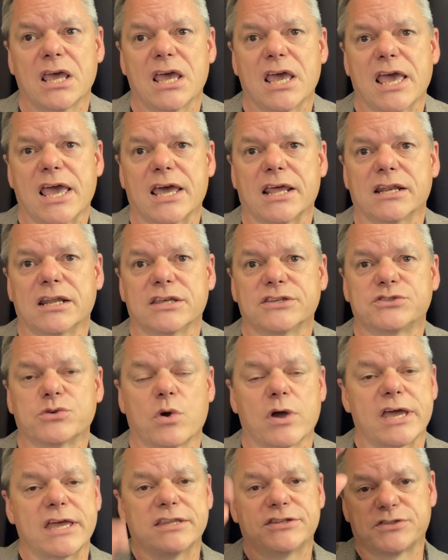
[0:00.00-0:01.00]
And
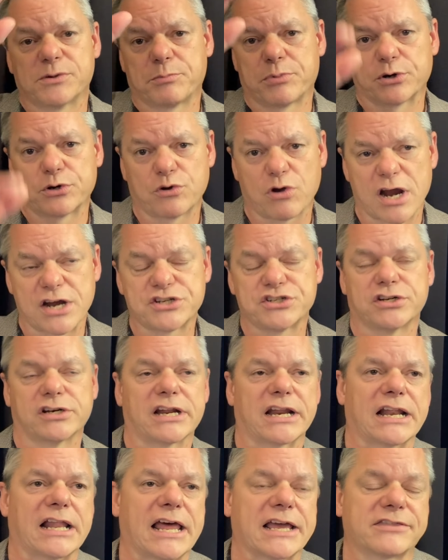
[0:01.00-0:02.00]
so it's a progression,
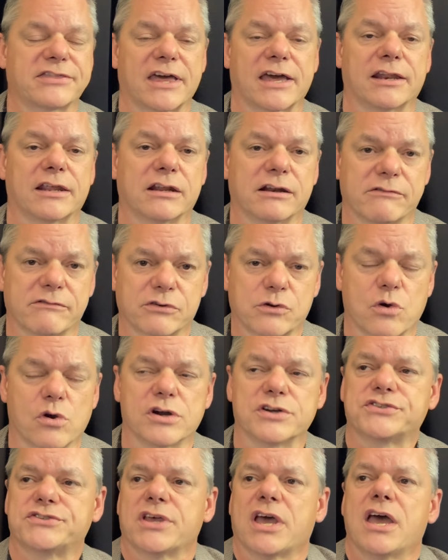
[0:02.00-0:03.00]
and I like that. And of
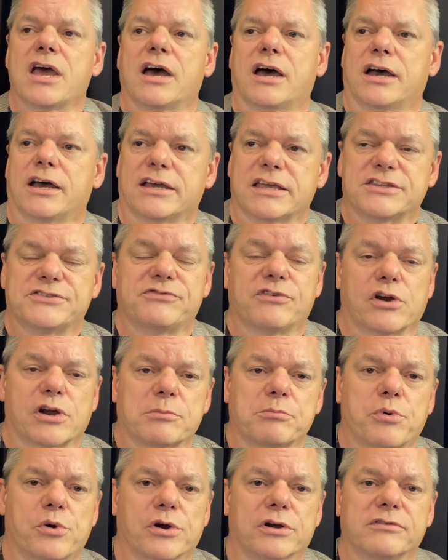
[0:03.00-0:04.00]
course, it's very
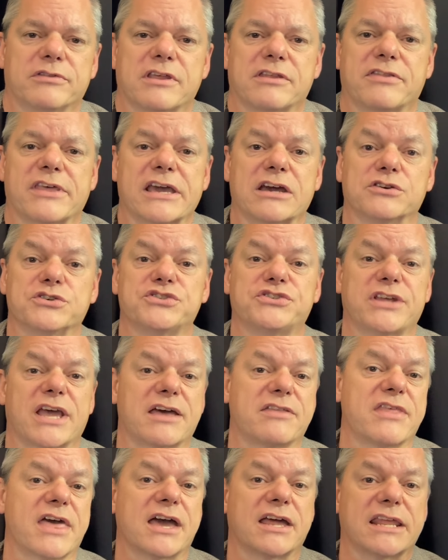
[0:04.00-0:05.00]
important that they
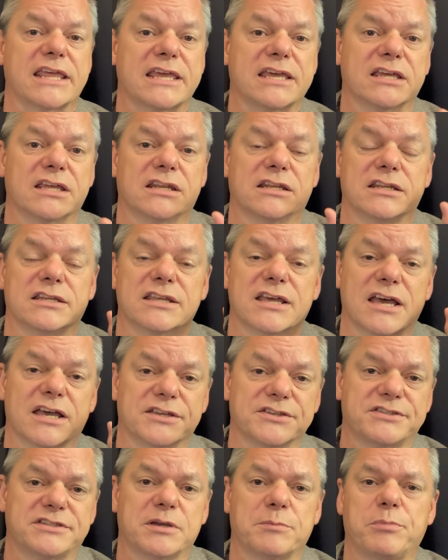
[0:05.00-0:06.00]
understand that in
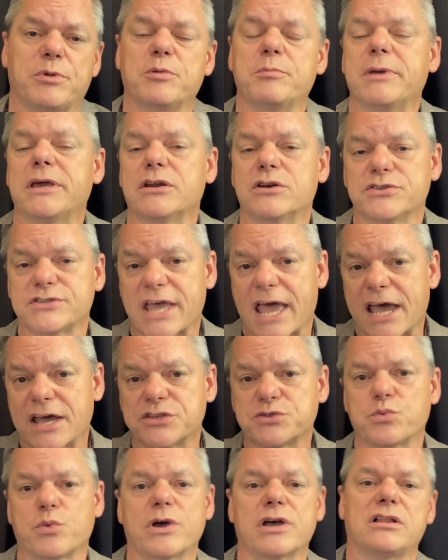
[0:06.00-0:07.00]
simple meters
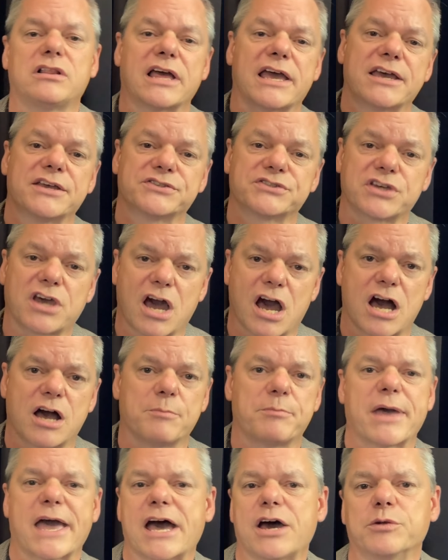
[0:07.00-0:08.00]
as well as
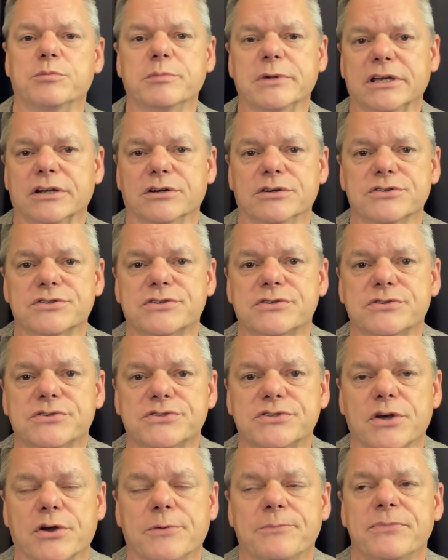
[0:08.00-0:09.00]
compound meters.
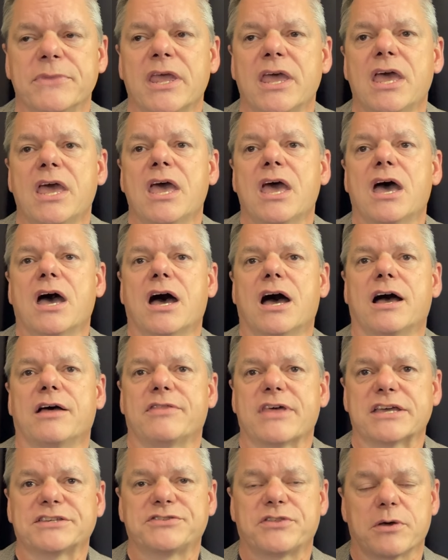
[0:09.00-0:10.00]
So
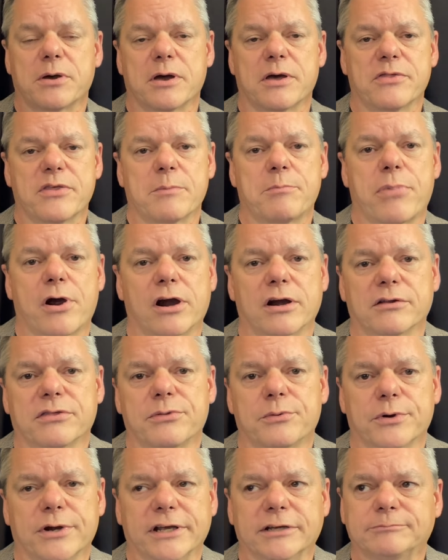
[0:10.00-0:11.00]
that's the part
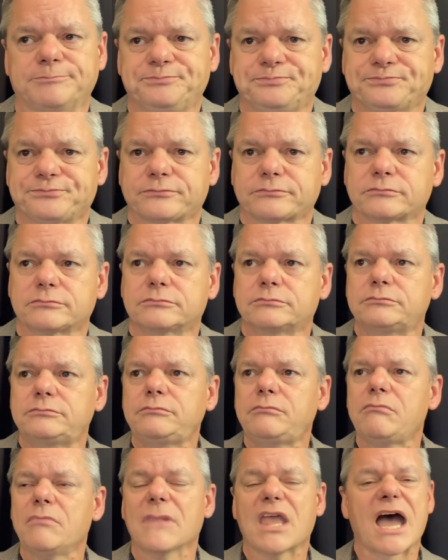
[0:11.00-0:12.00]
three.
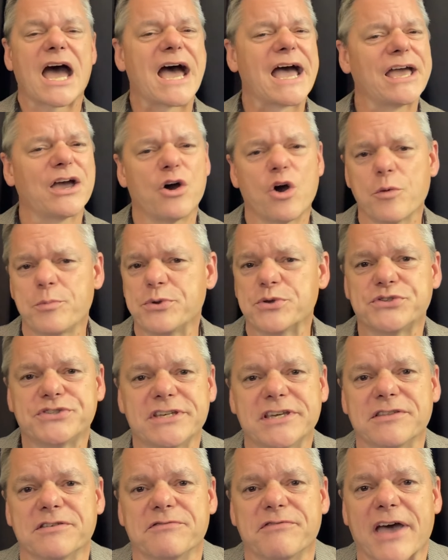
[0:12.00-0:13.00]
I hope you
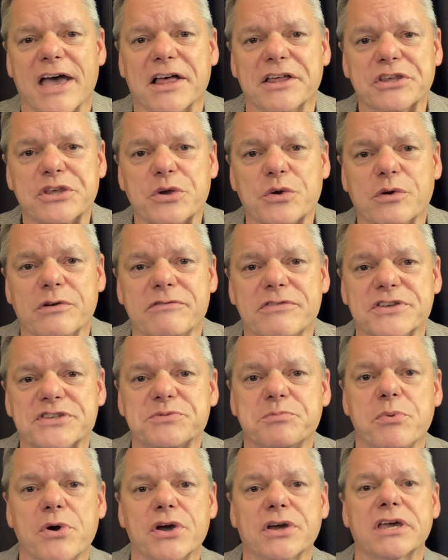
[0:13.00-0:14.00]
see the value of this
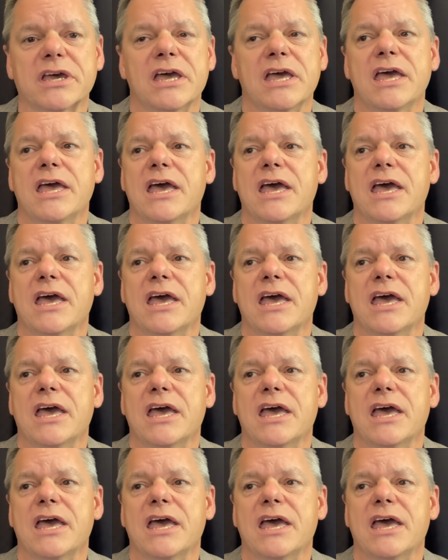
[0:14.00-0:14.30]
book.